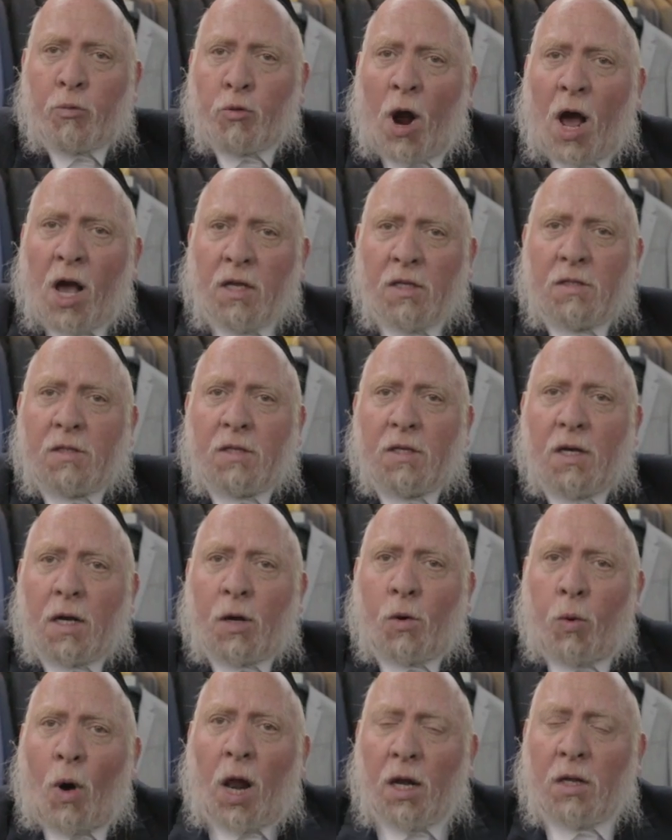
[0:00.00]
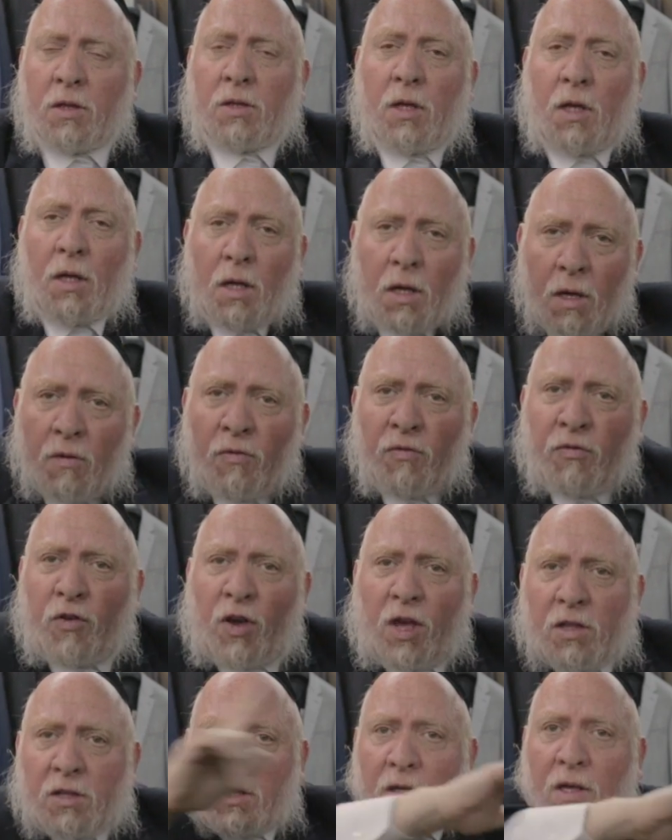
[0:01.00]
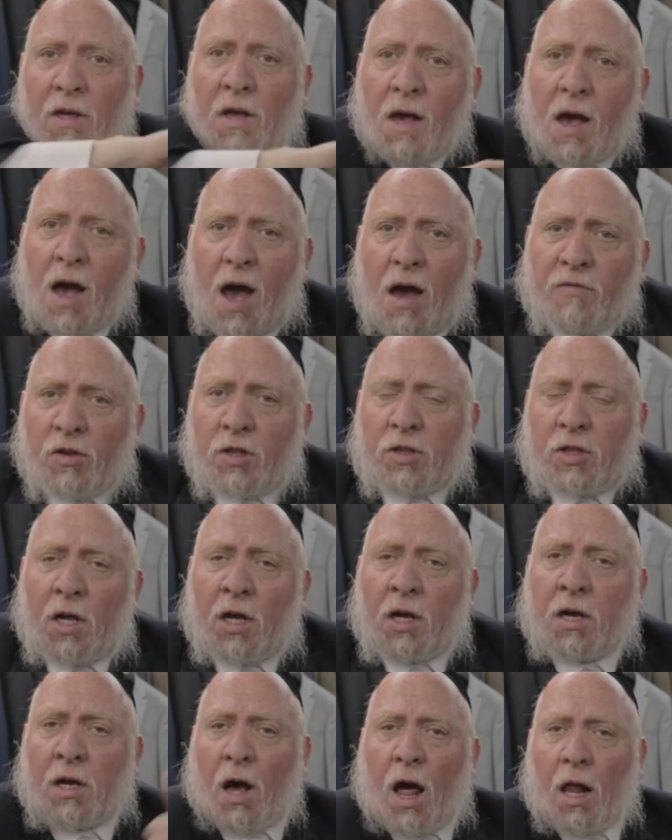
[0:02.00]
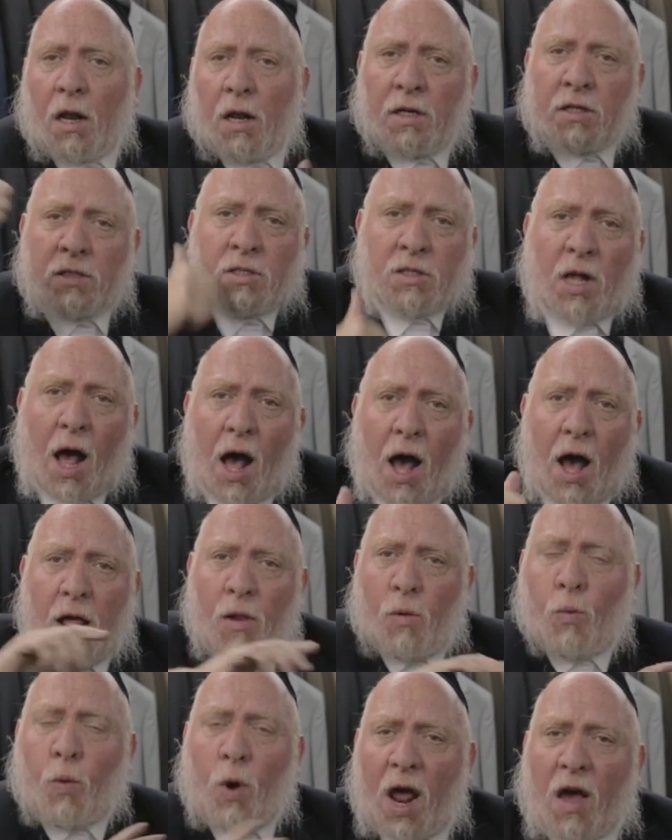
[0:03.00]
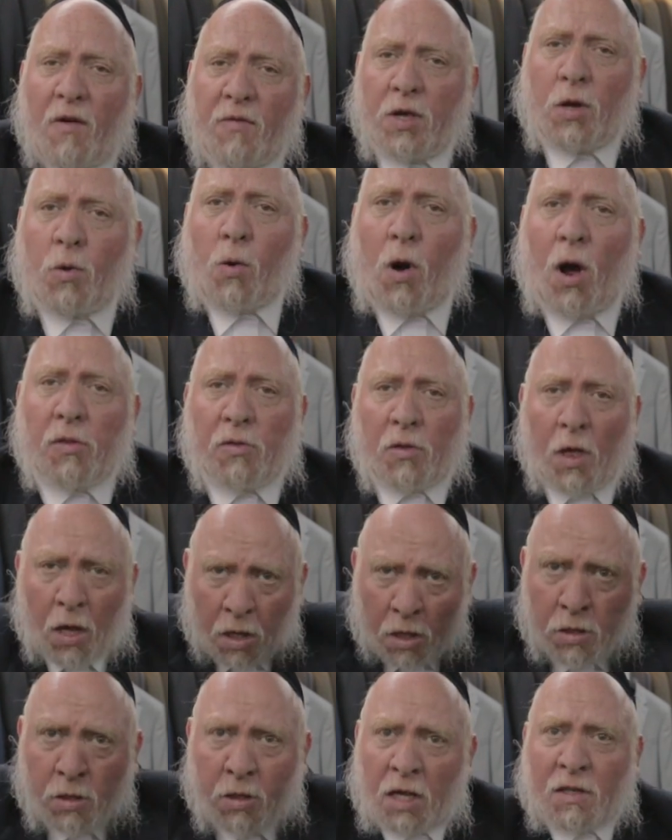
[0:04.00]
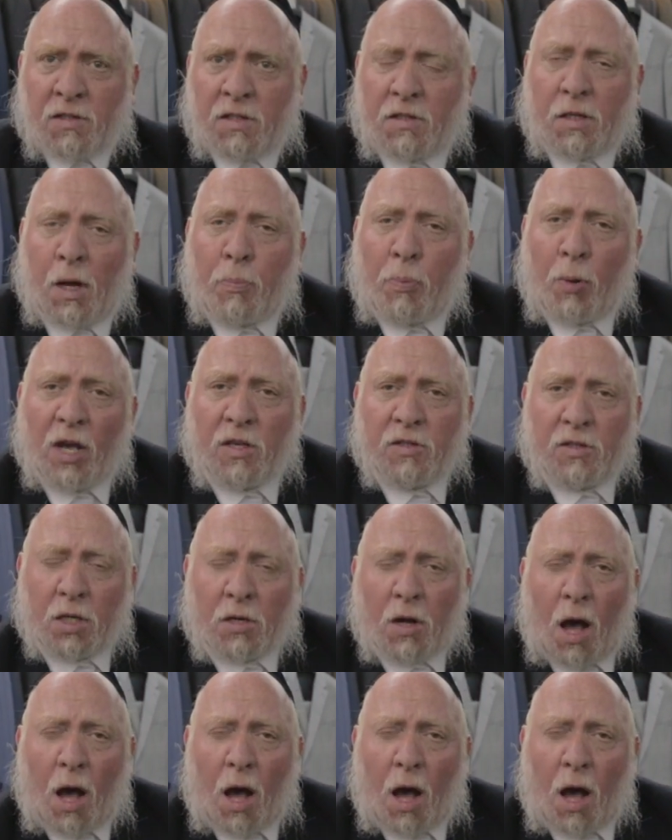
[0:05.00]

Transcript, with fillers: price, quality, fit, everything, color, style, whatever you want. This is the place to